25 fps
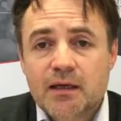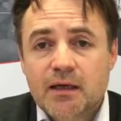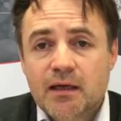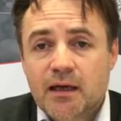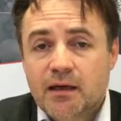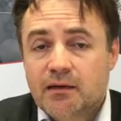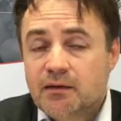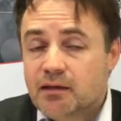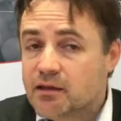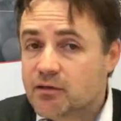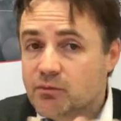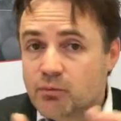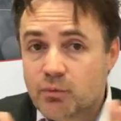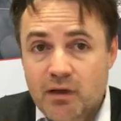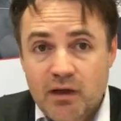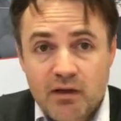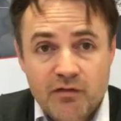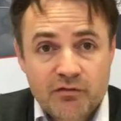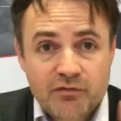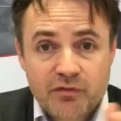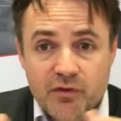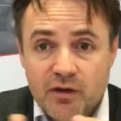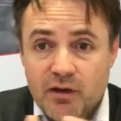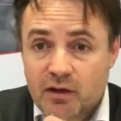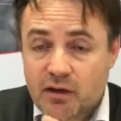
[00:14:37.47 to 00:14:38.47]
And then we
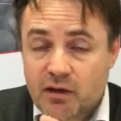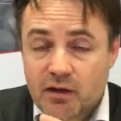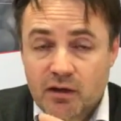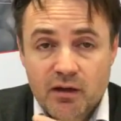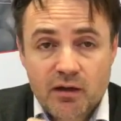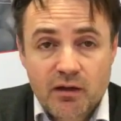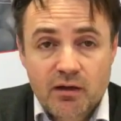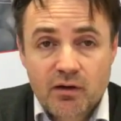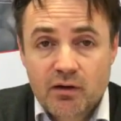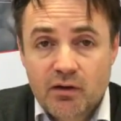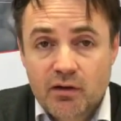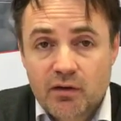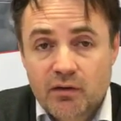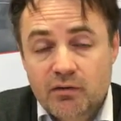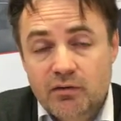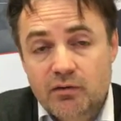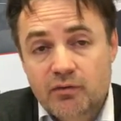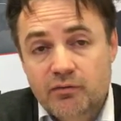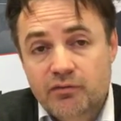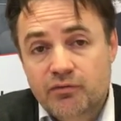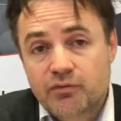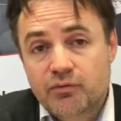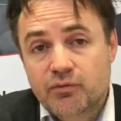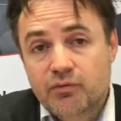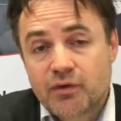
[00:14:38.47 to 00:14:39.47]
have
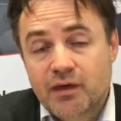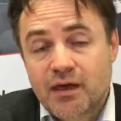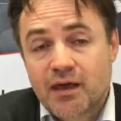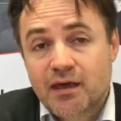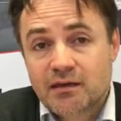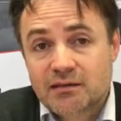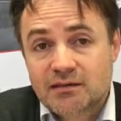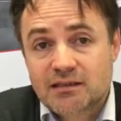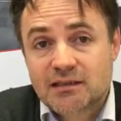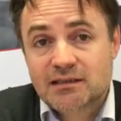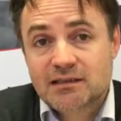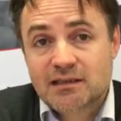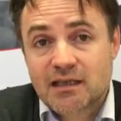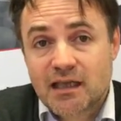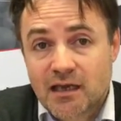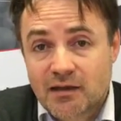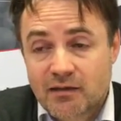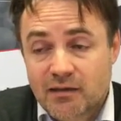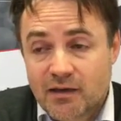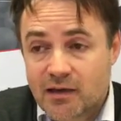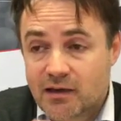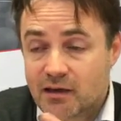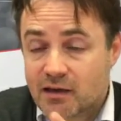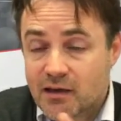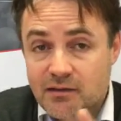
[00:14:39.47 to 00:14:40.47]
a few cases like
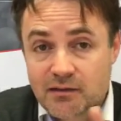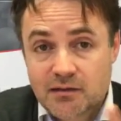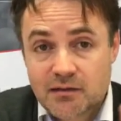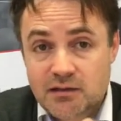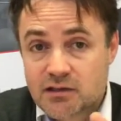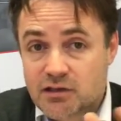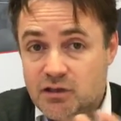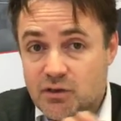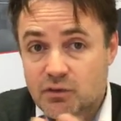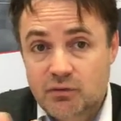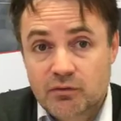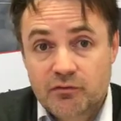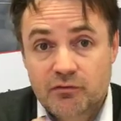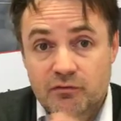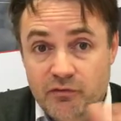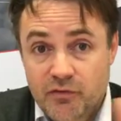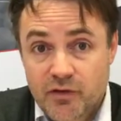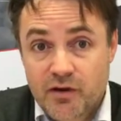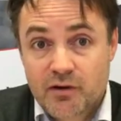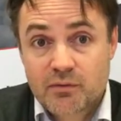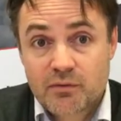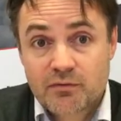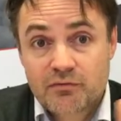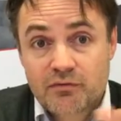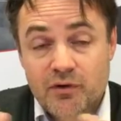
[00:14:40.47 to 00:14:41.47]
that, and it showed a
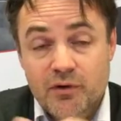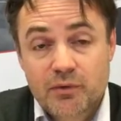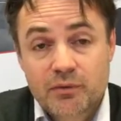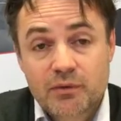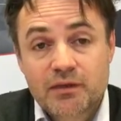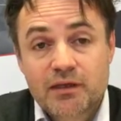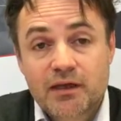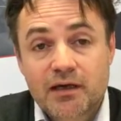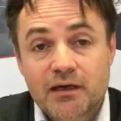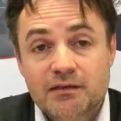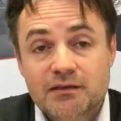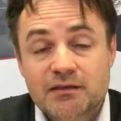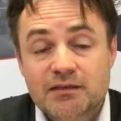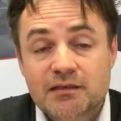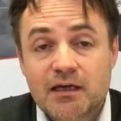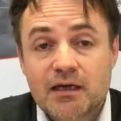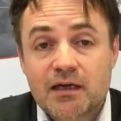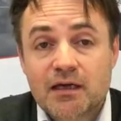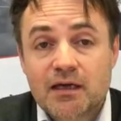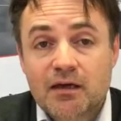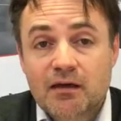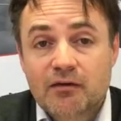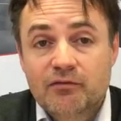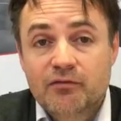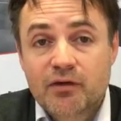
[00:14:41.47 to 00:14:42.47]
very, very nice
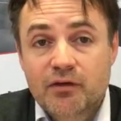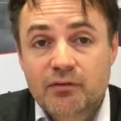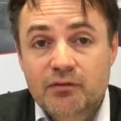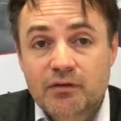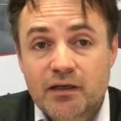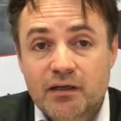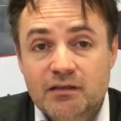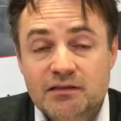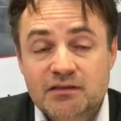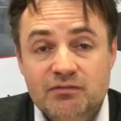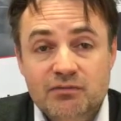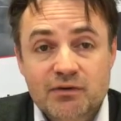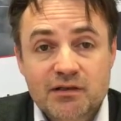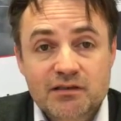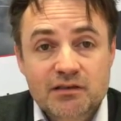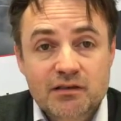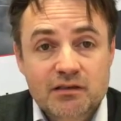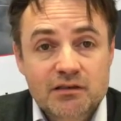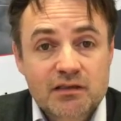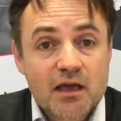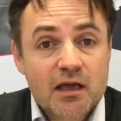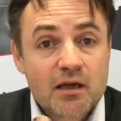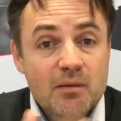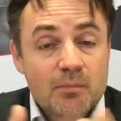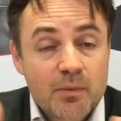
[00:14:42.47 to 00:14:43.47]

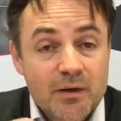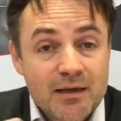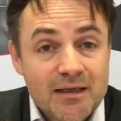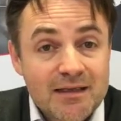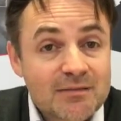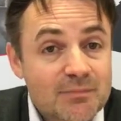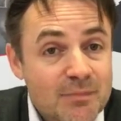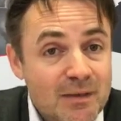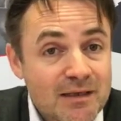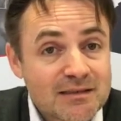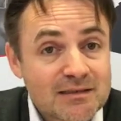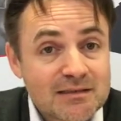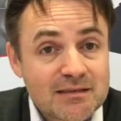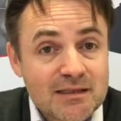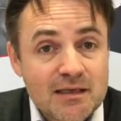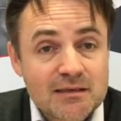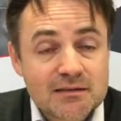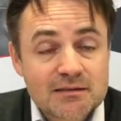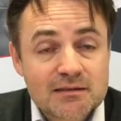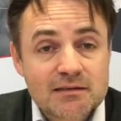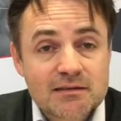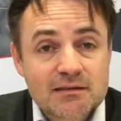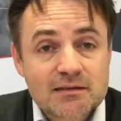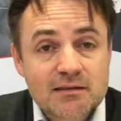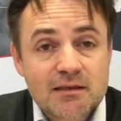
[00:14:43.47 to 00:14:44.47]
results. But it makes
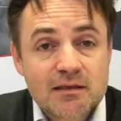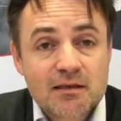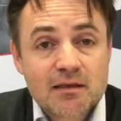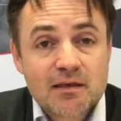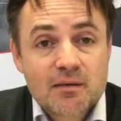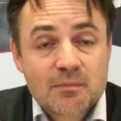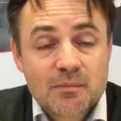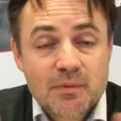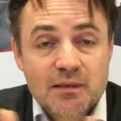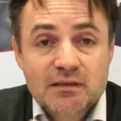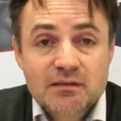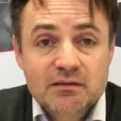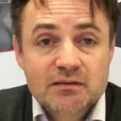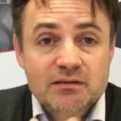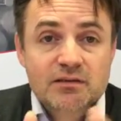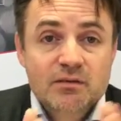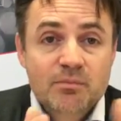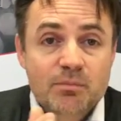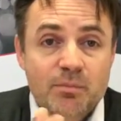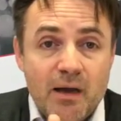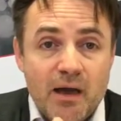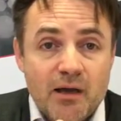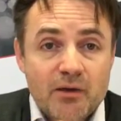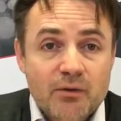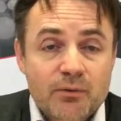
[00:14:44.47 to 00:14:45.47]
sense because the
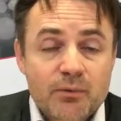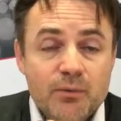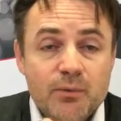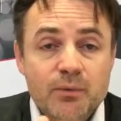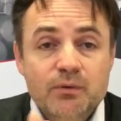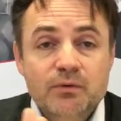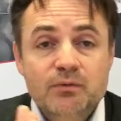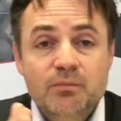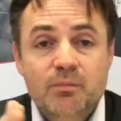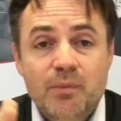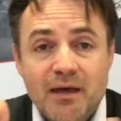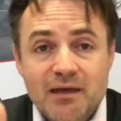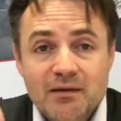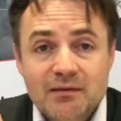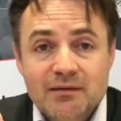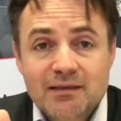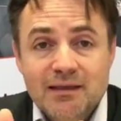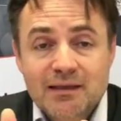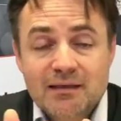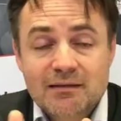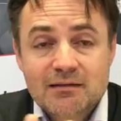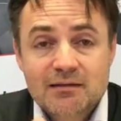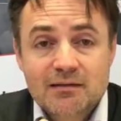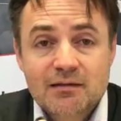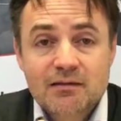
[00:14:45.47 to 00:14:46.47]
BioRoot,
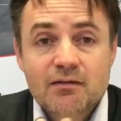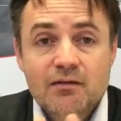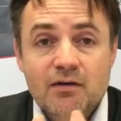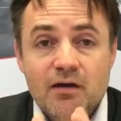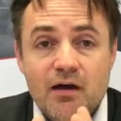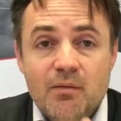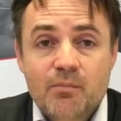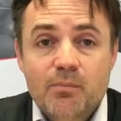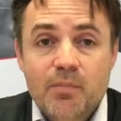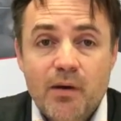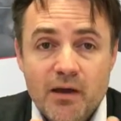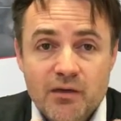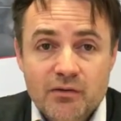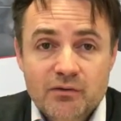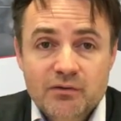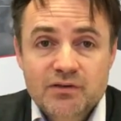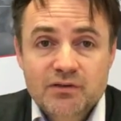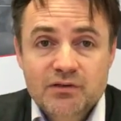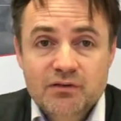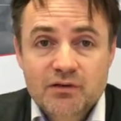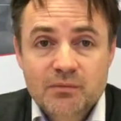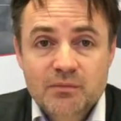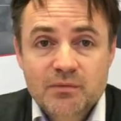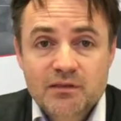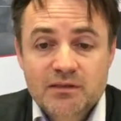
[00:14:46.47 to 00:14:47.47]
biodentin, they are
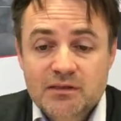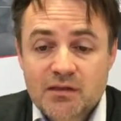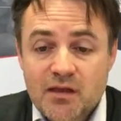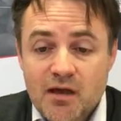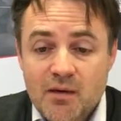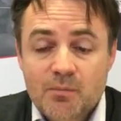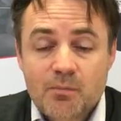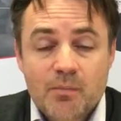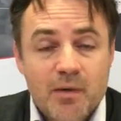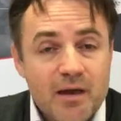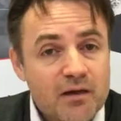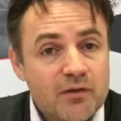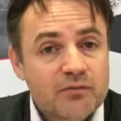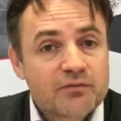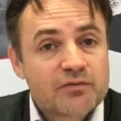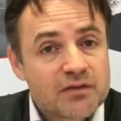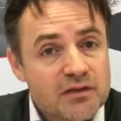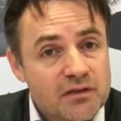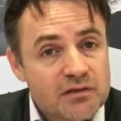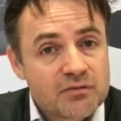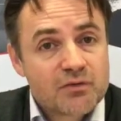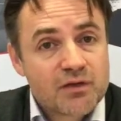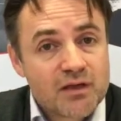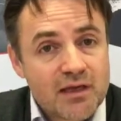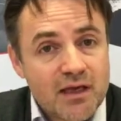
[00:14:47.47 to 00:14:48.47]
bioceramics. They are made of
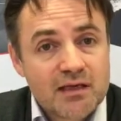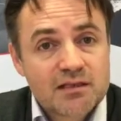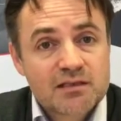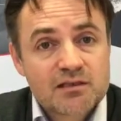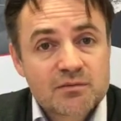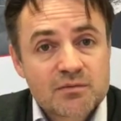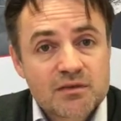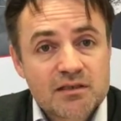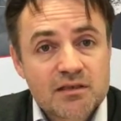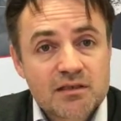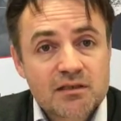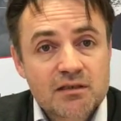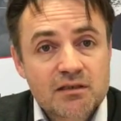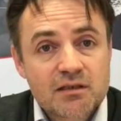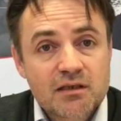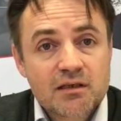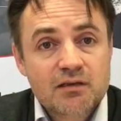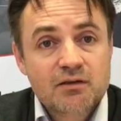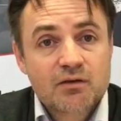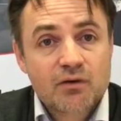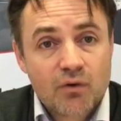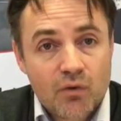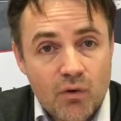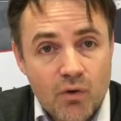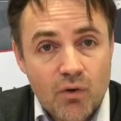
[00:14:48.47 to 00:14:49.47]
tricalcium
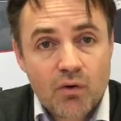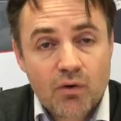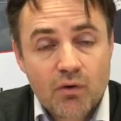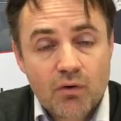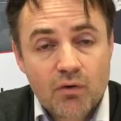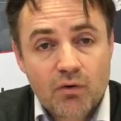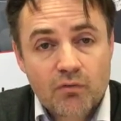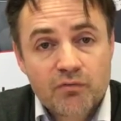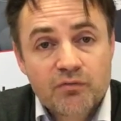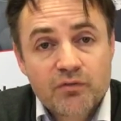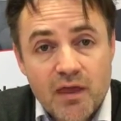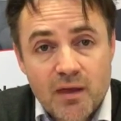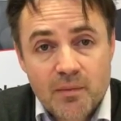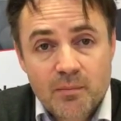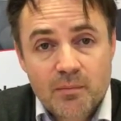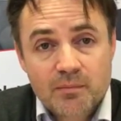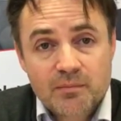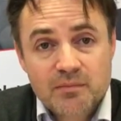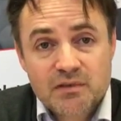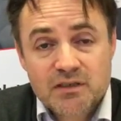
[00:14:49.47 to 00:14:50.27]
silicon, all of them.